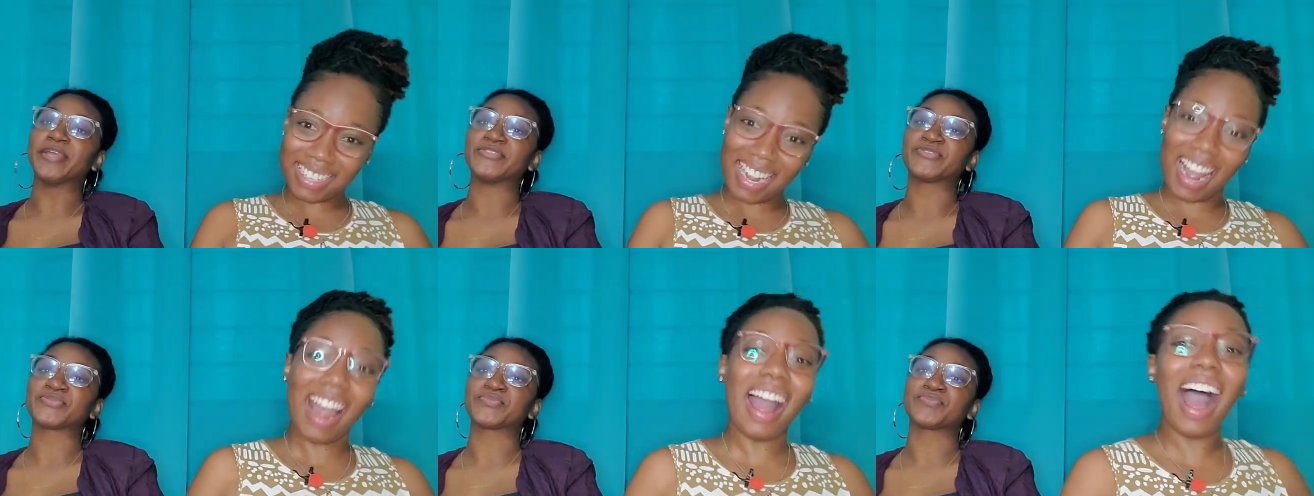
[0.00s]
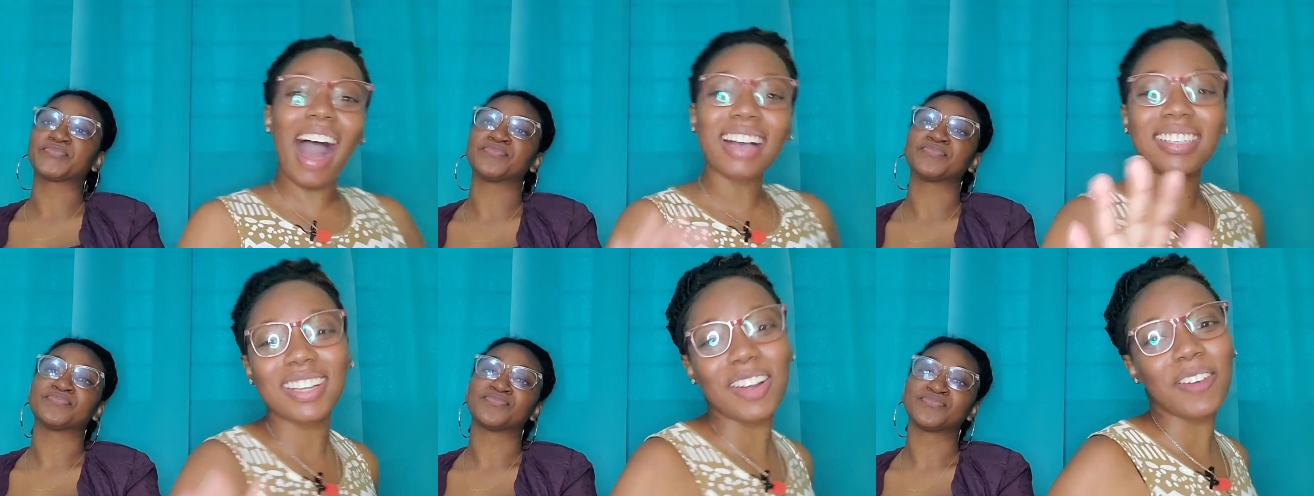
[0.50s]
Speaker 1: I asked
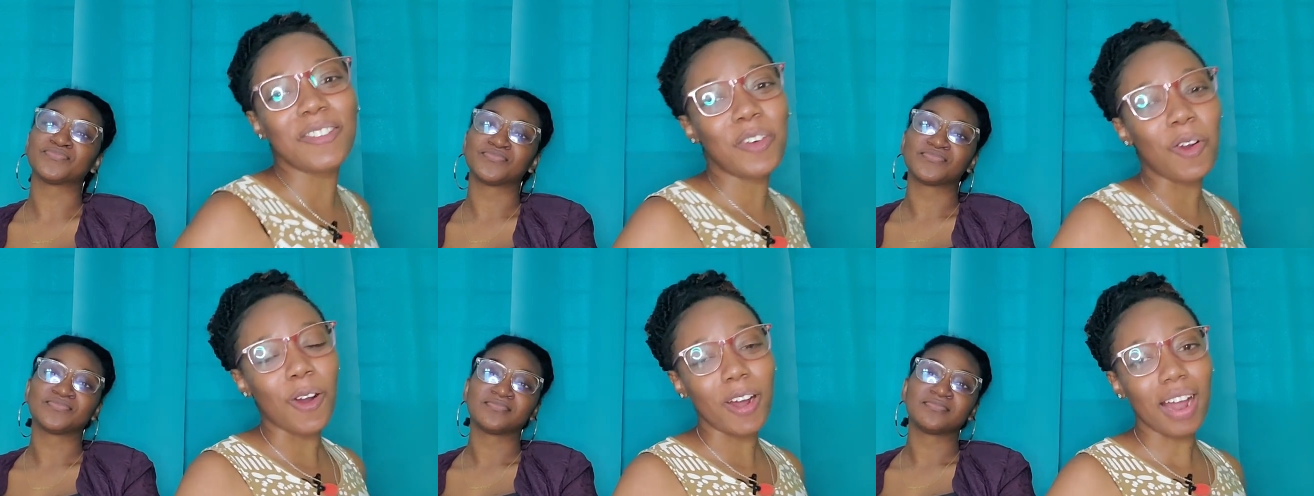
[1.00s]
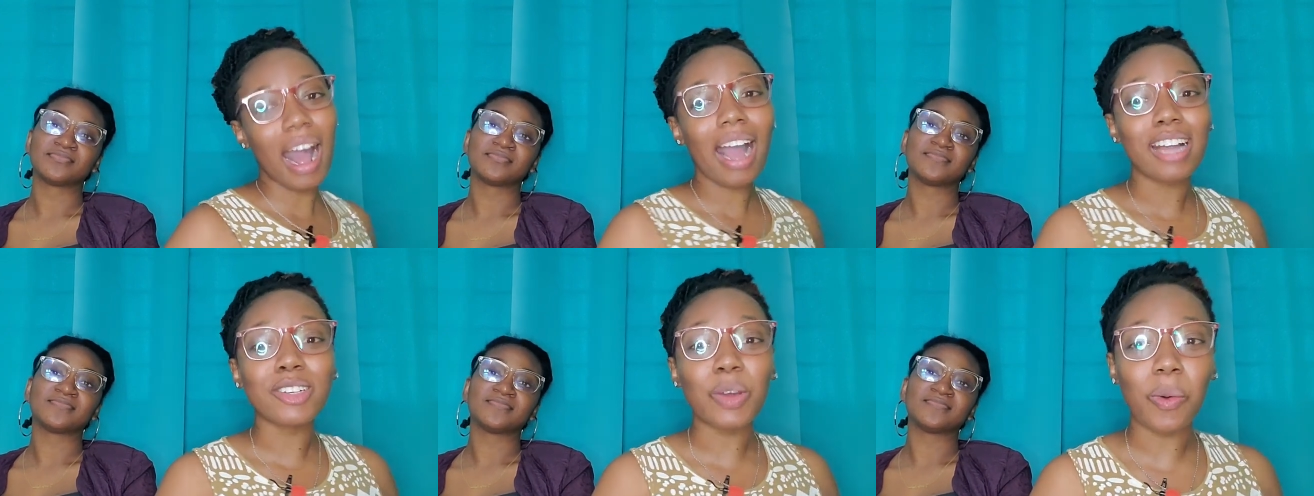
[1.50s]
her for I
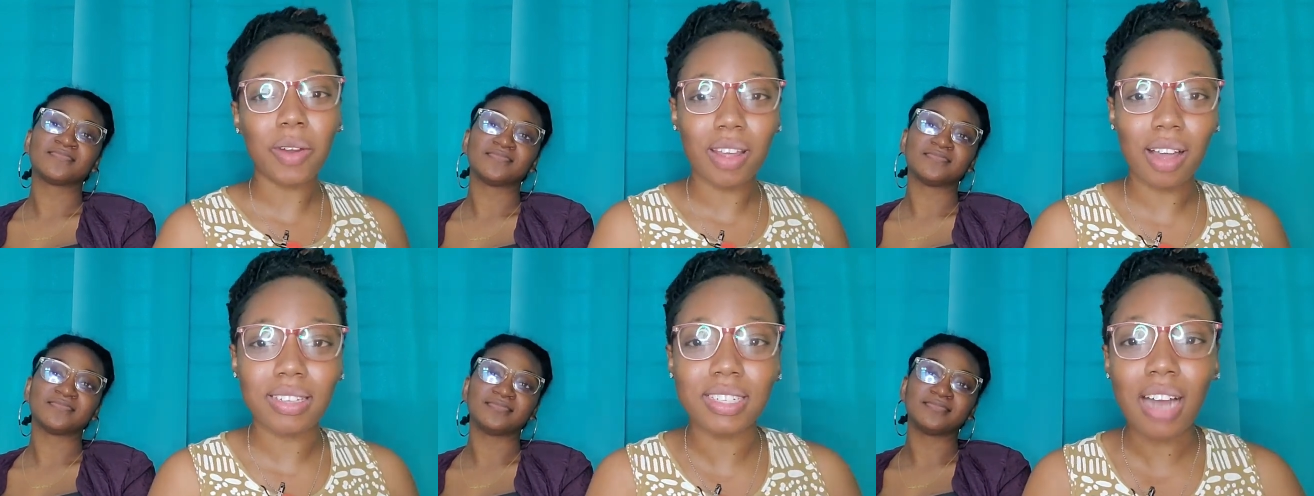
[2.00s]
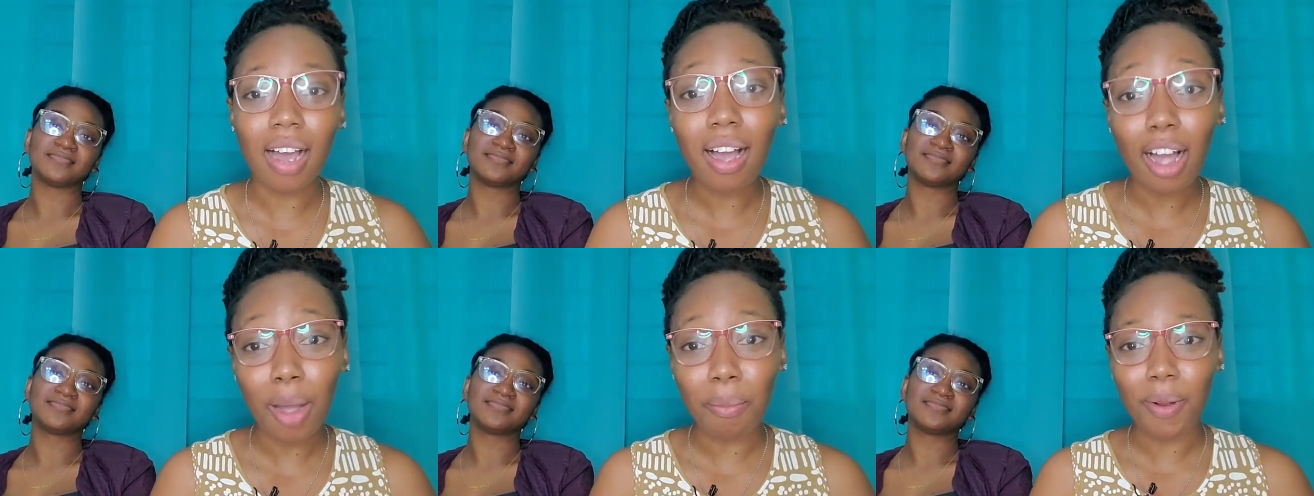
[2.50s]
don't need a
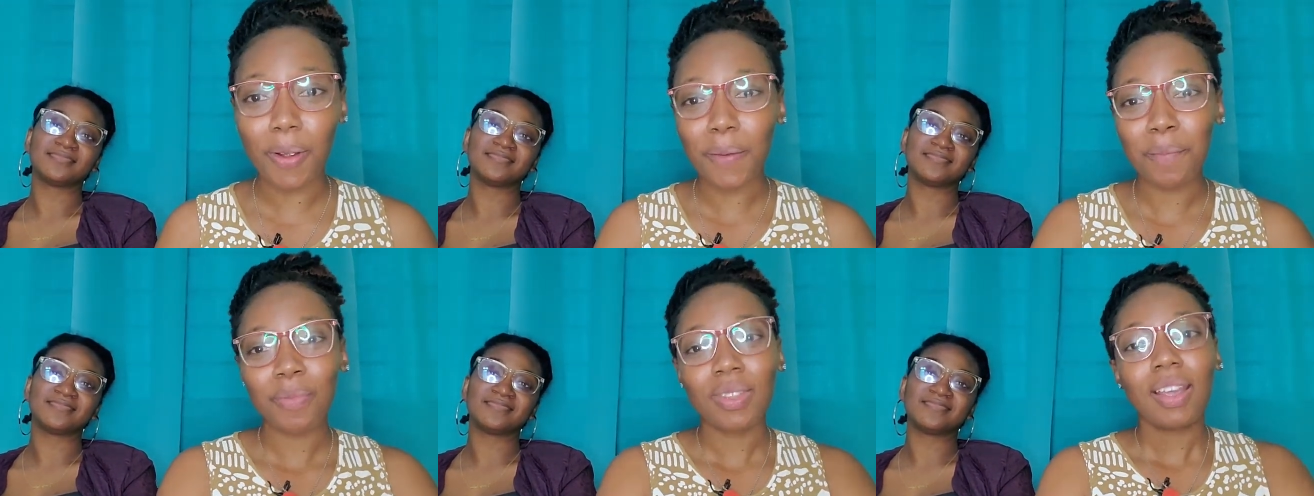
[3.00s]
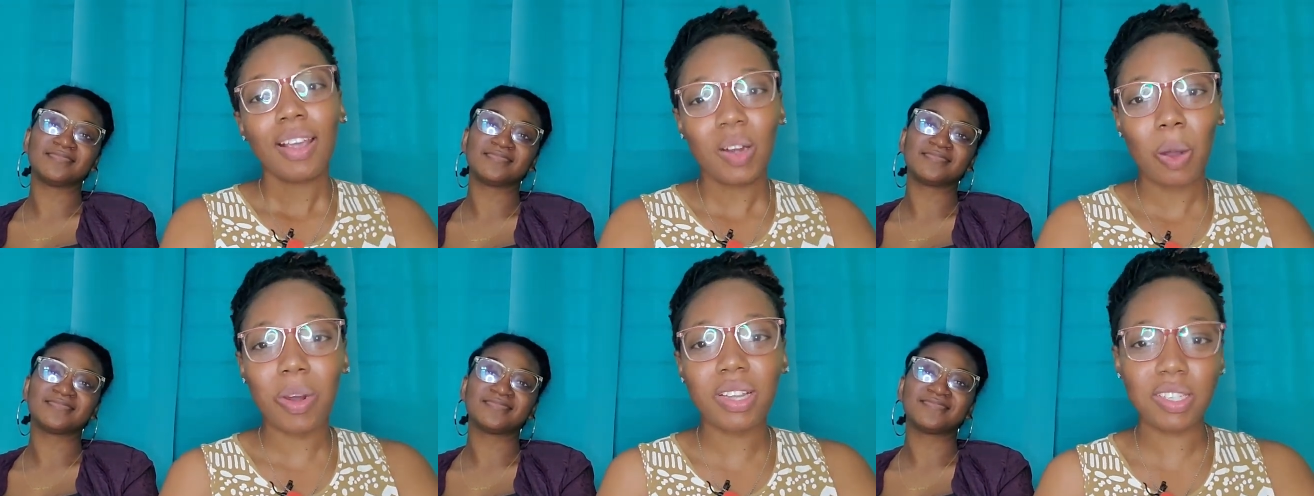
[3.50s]
jackhammer. You know
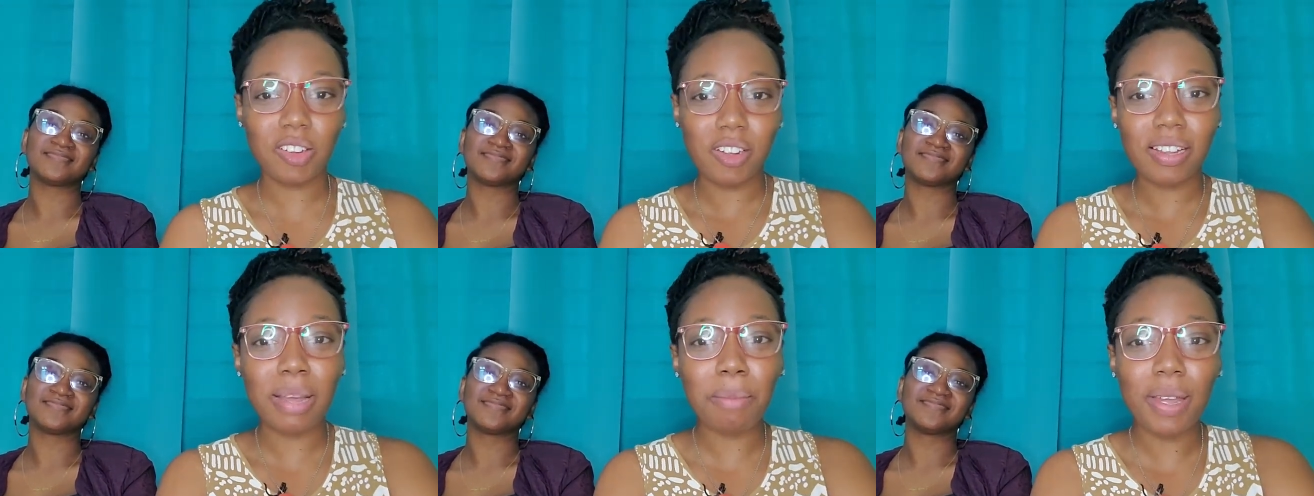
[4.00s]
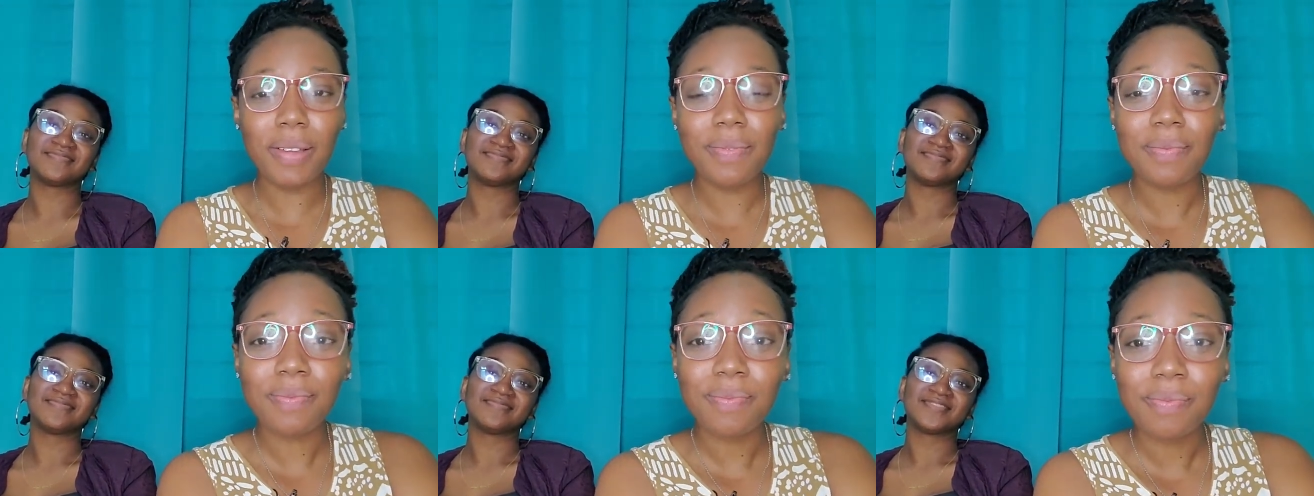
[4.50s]
what this girl give me?
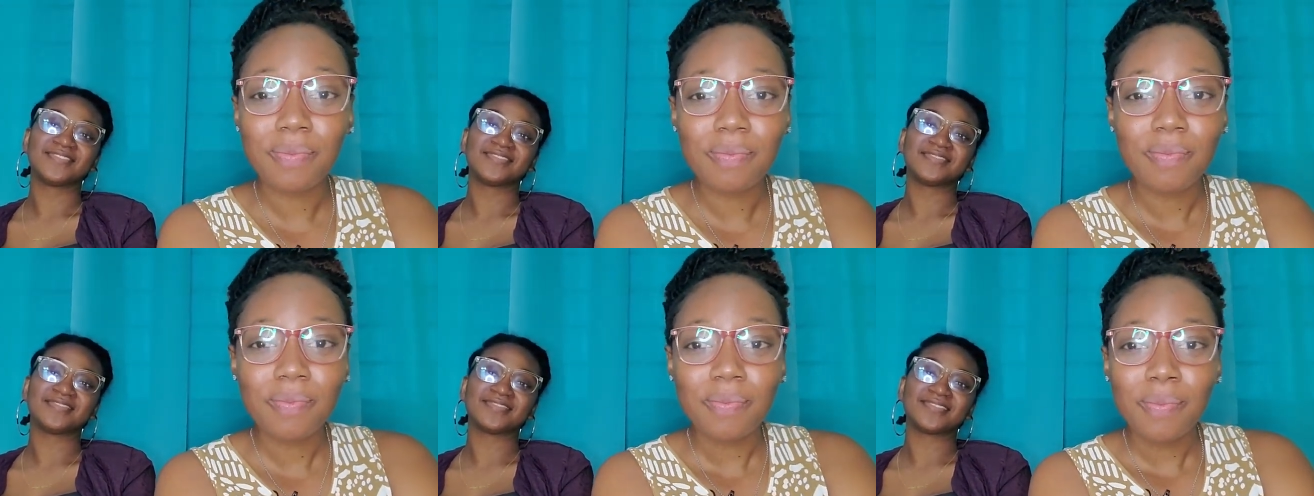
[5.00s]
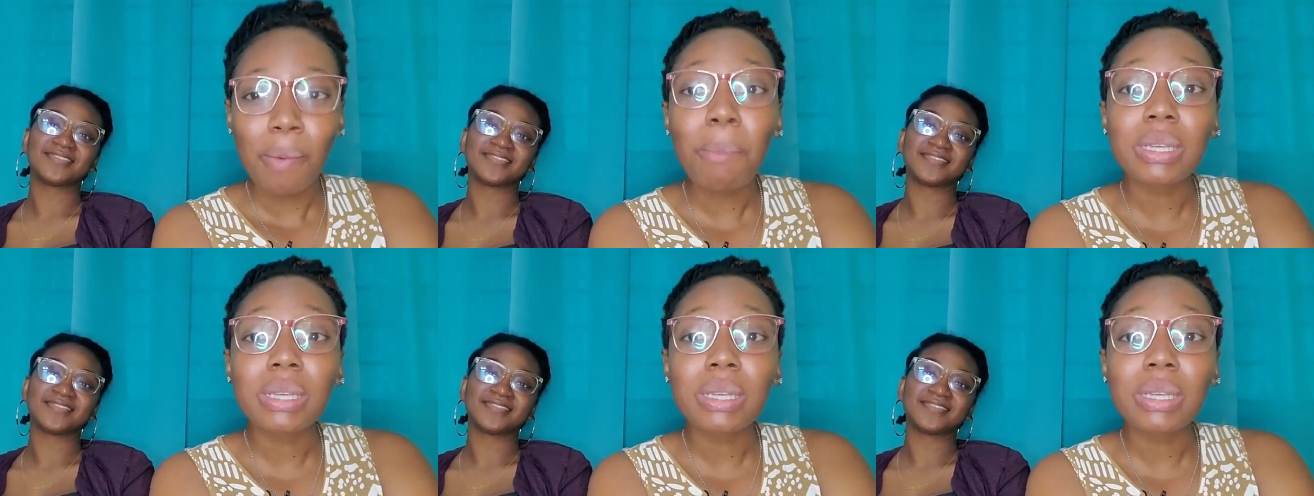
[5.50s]
busy